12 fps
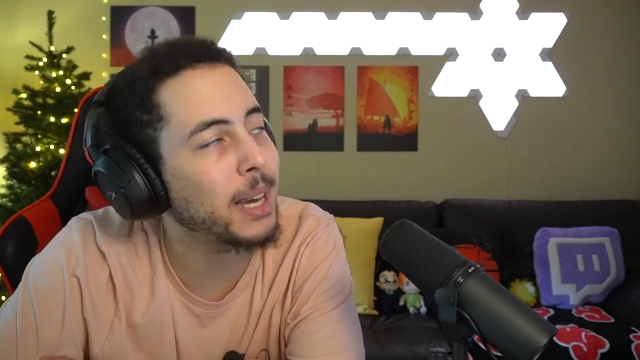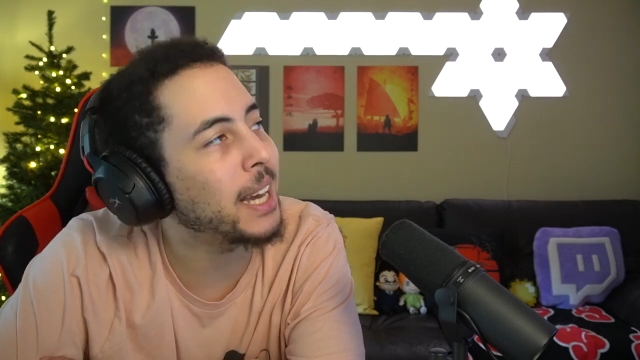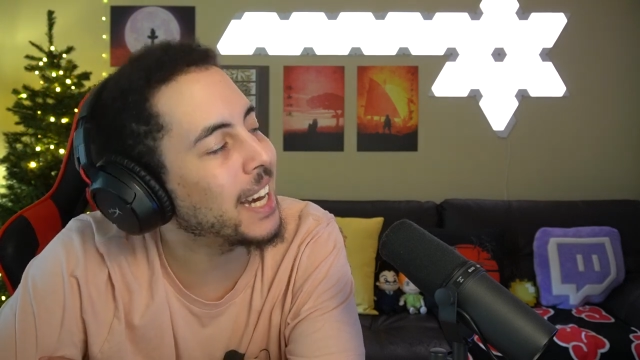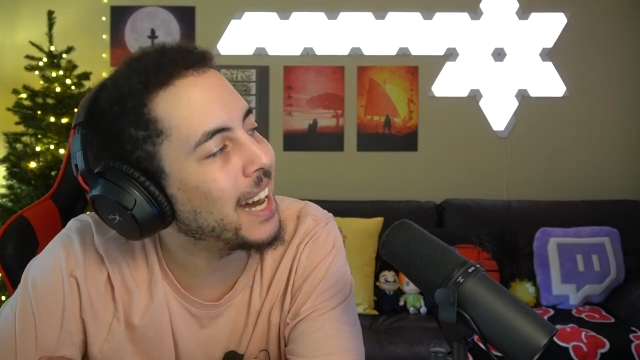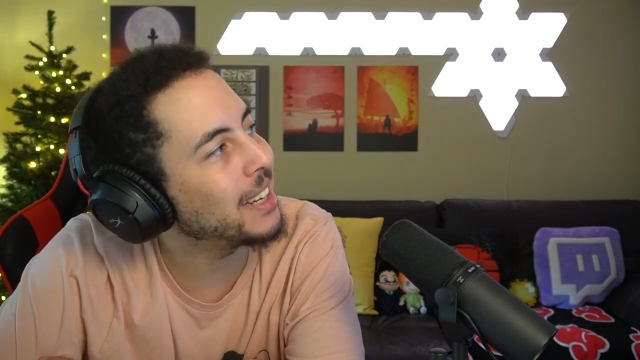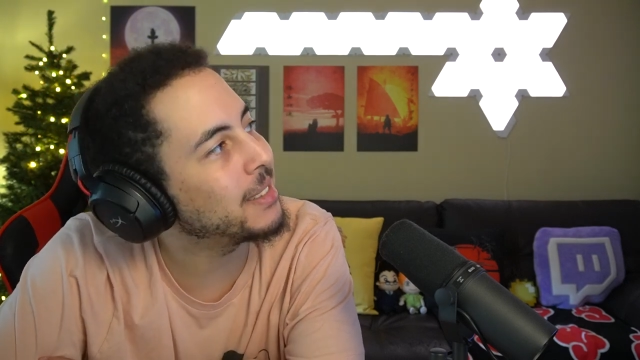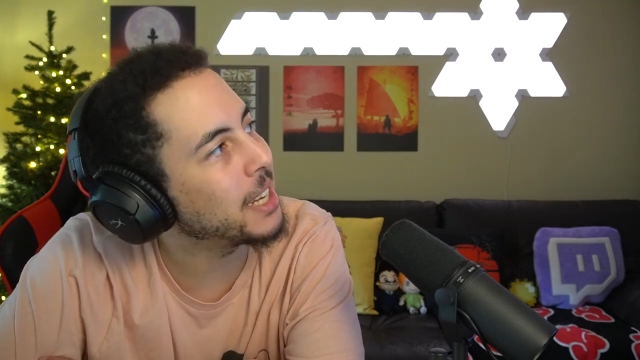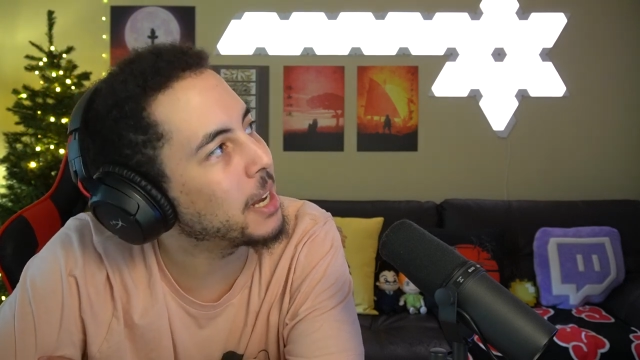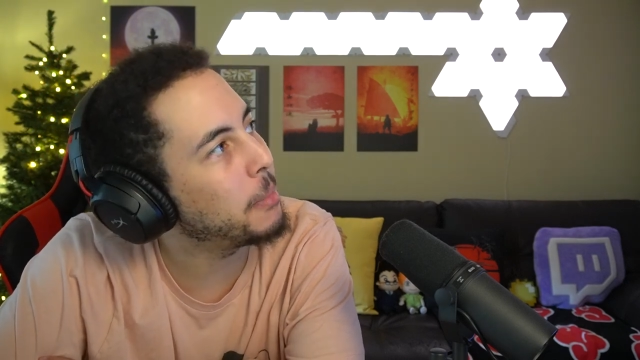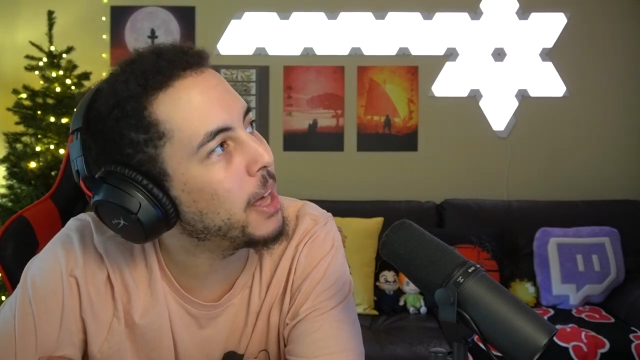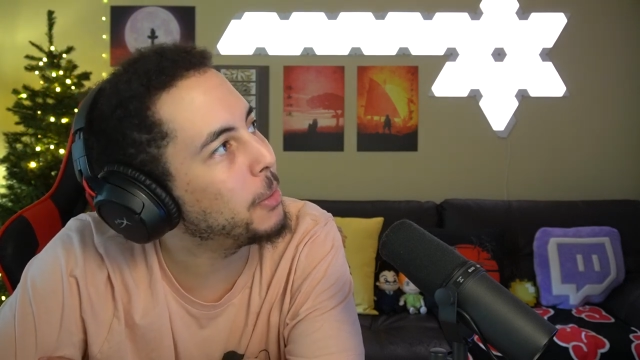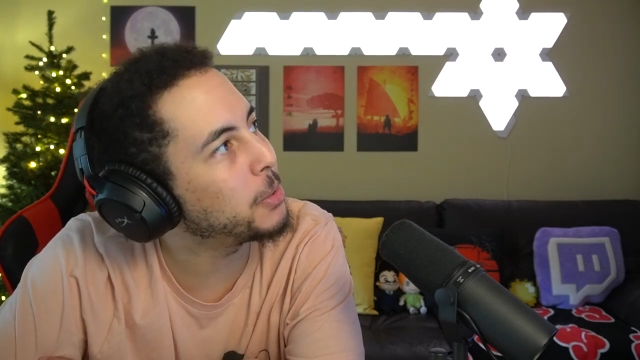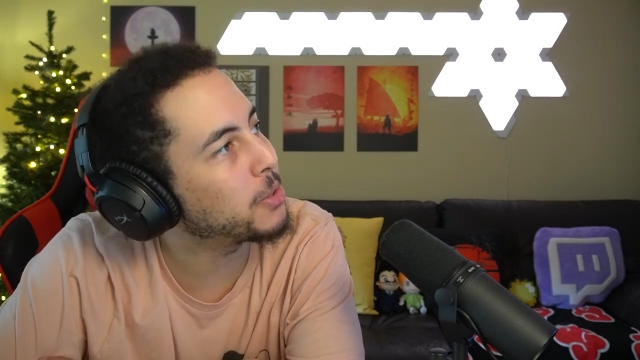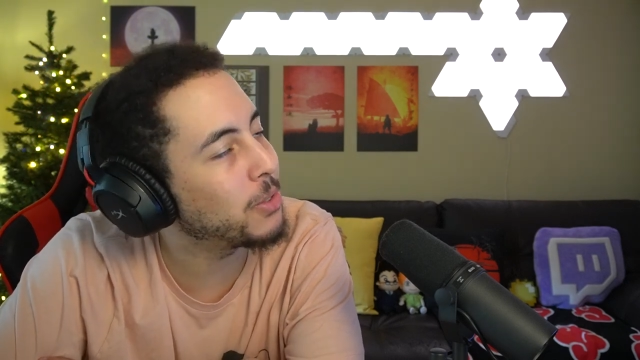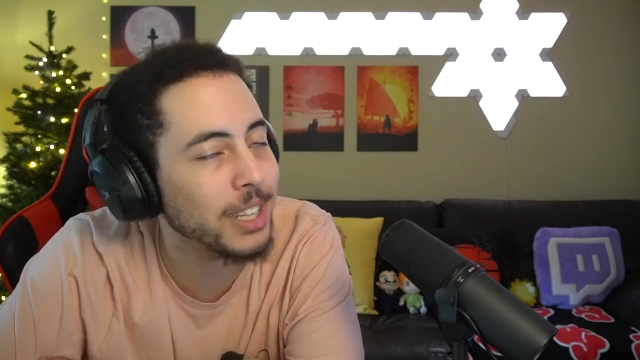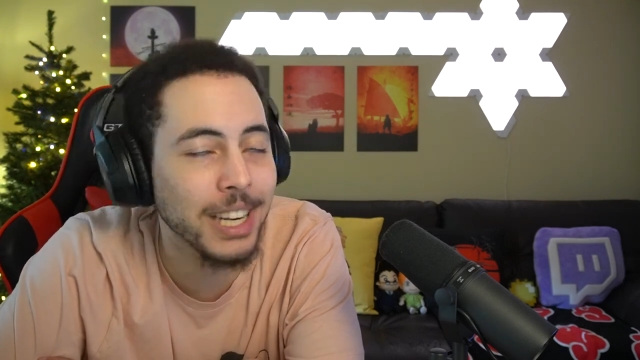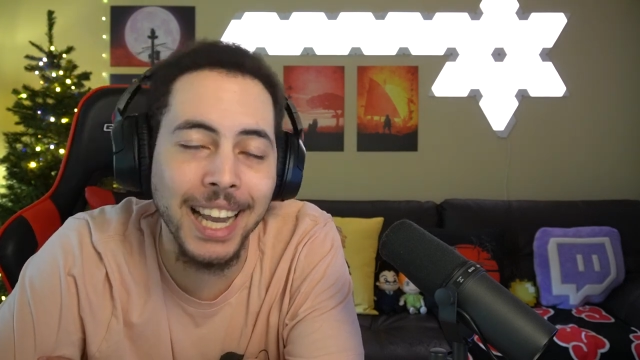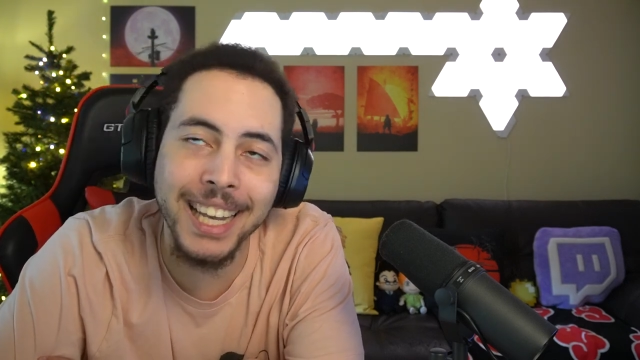like, God damn, that was
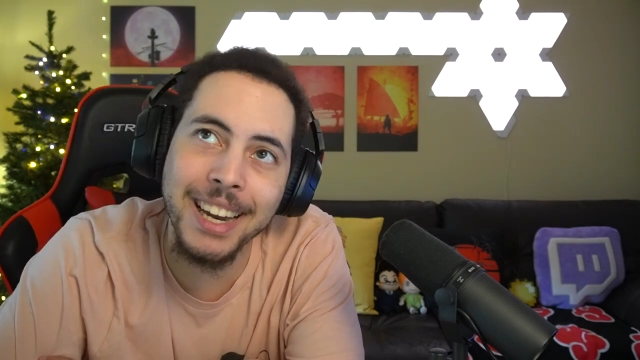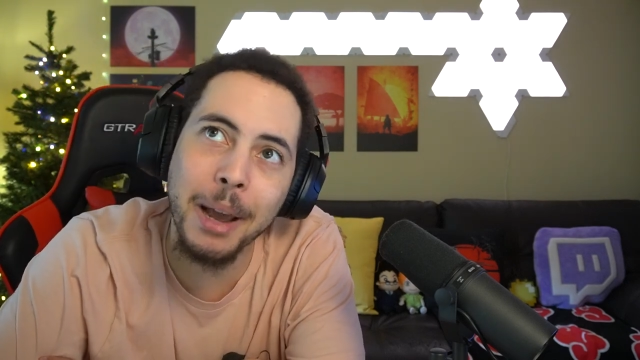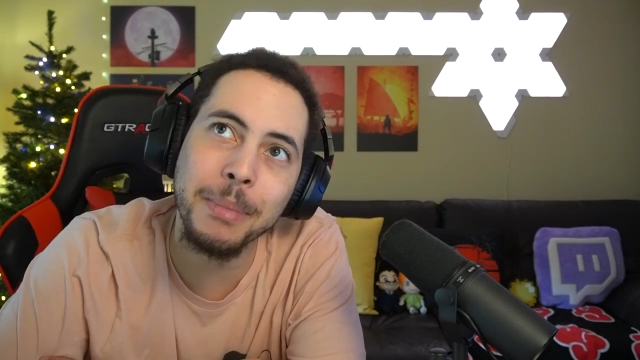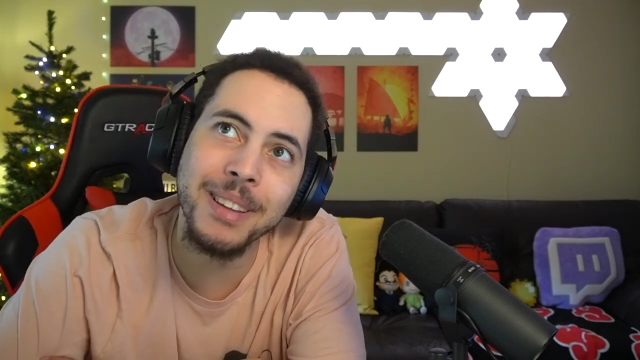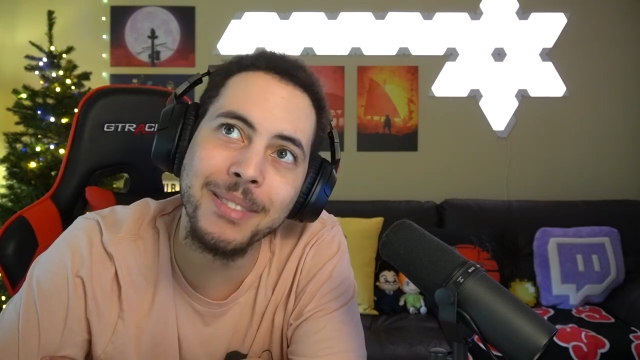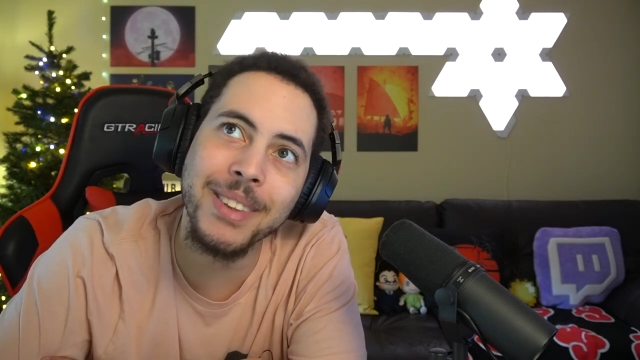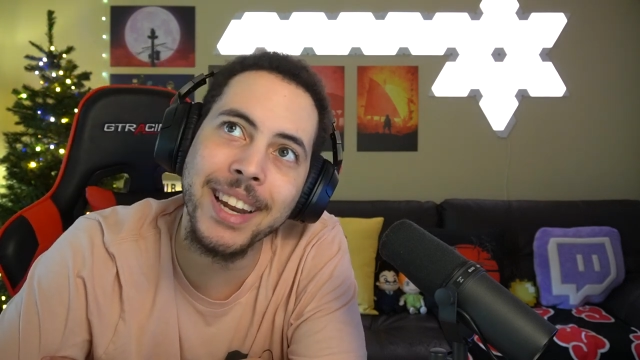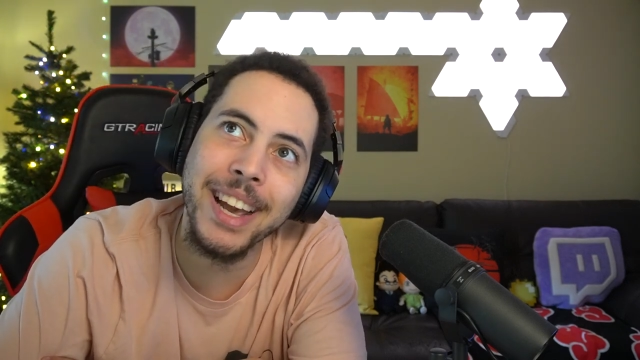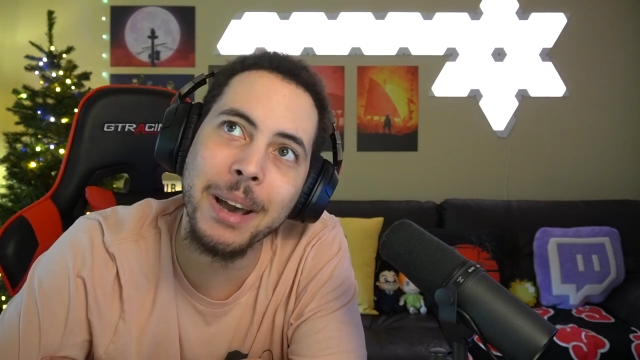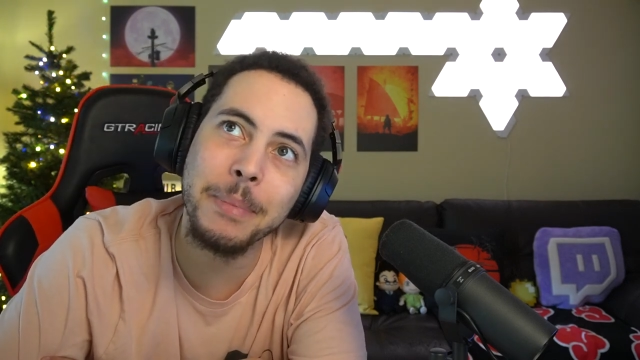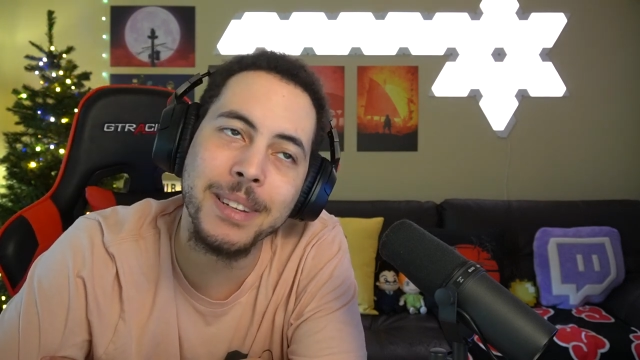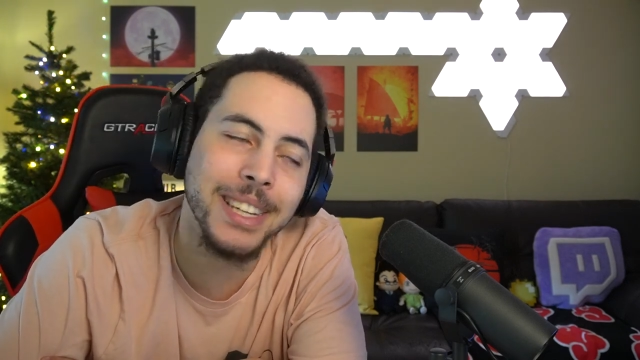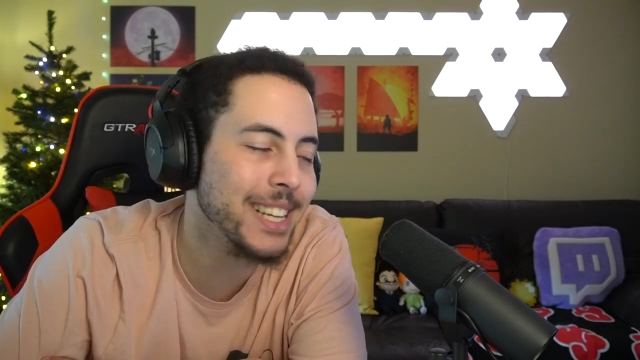fucking, I cannot believe that happened.